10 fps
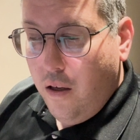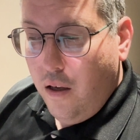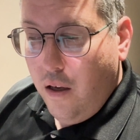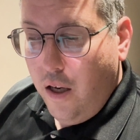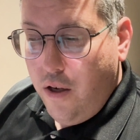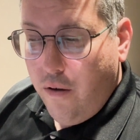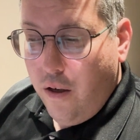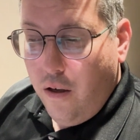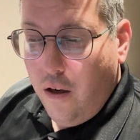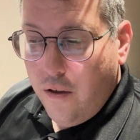Uh, and you
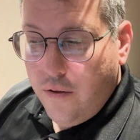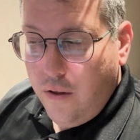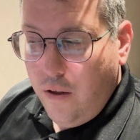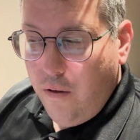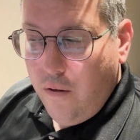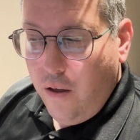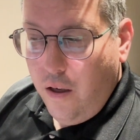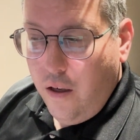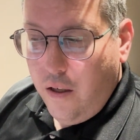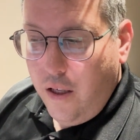can also
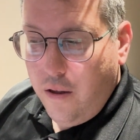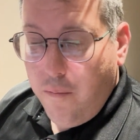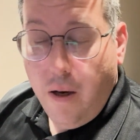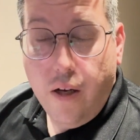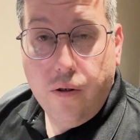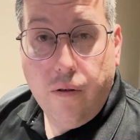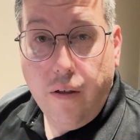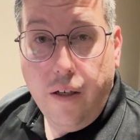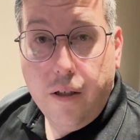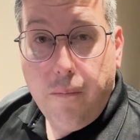uh, get the module
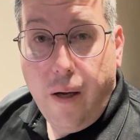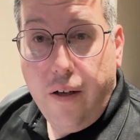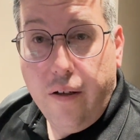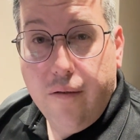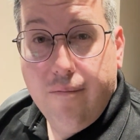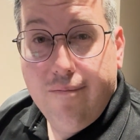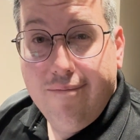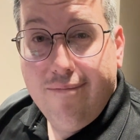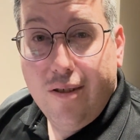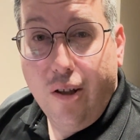in Companion.
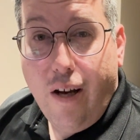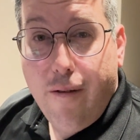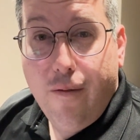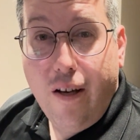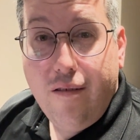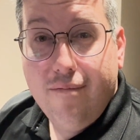So have fun.